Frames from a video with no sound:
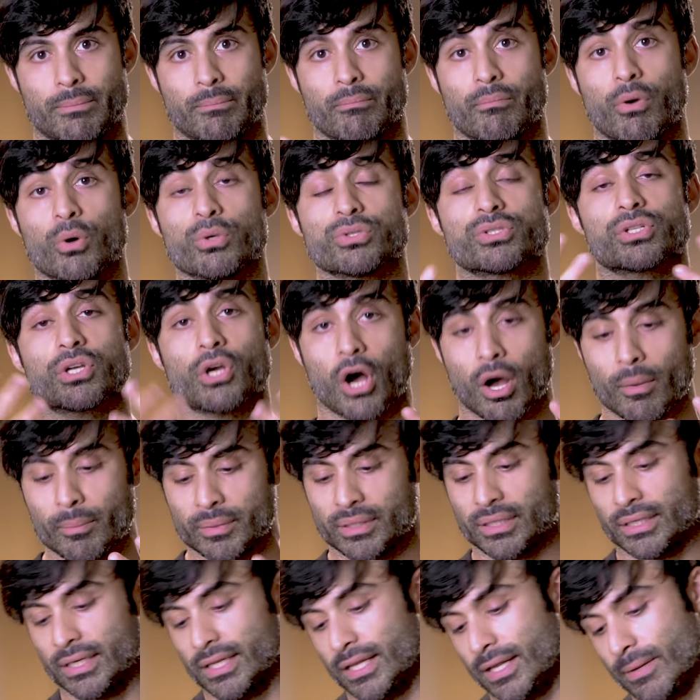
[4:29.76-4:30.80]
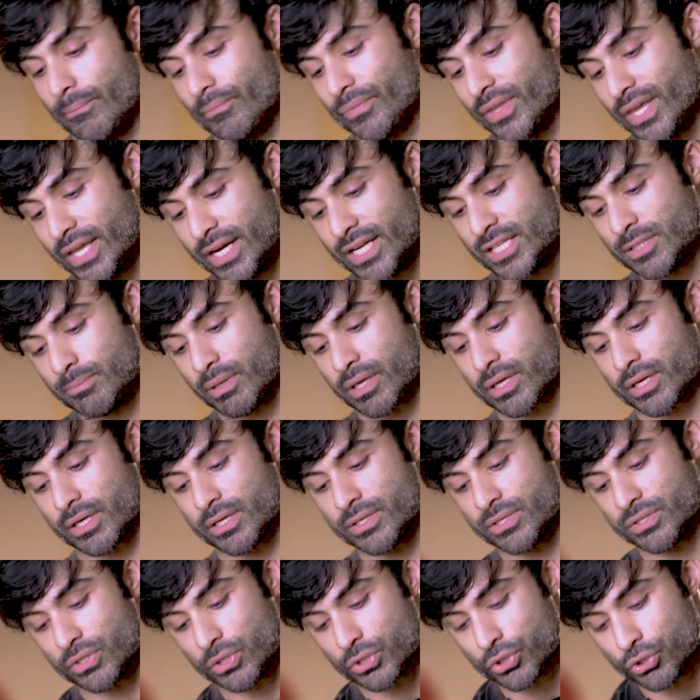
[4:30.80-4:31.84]
Most commonly, it is
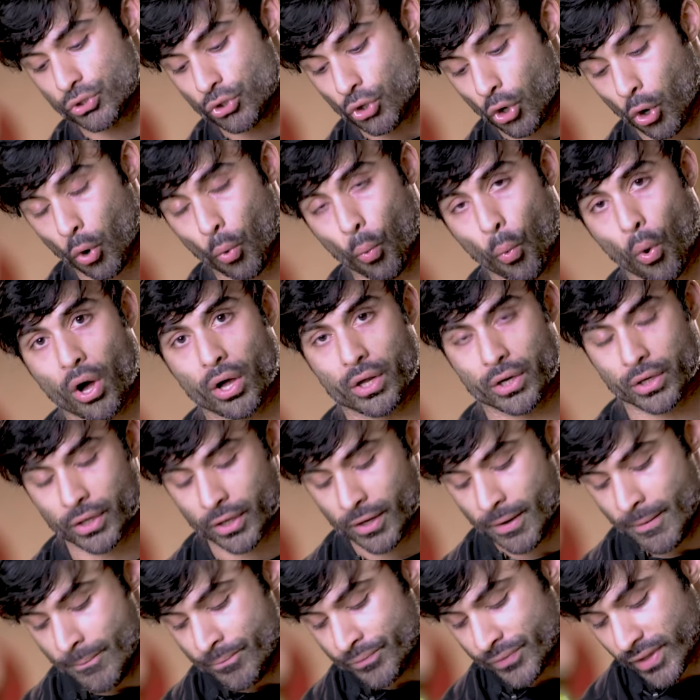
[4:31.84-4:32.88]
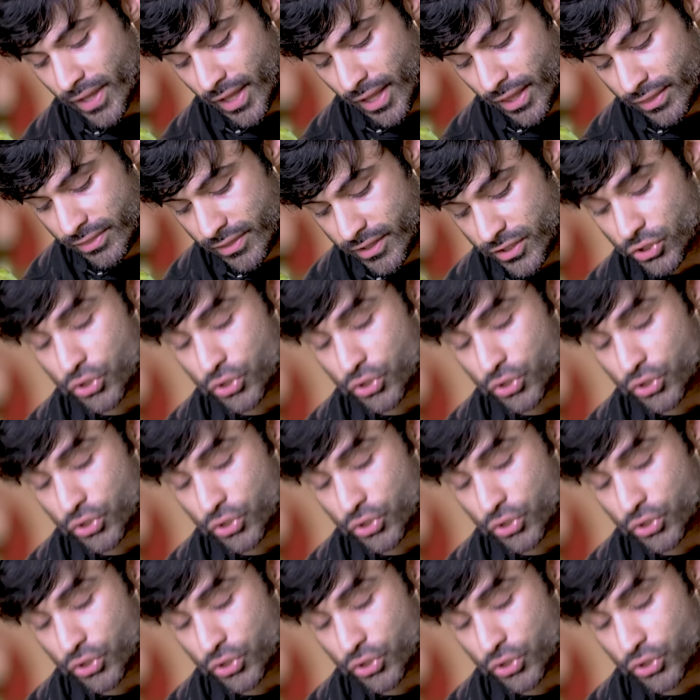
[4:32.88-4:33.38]
because there's no water in the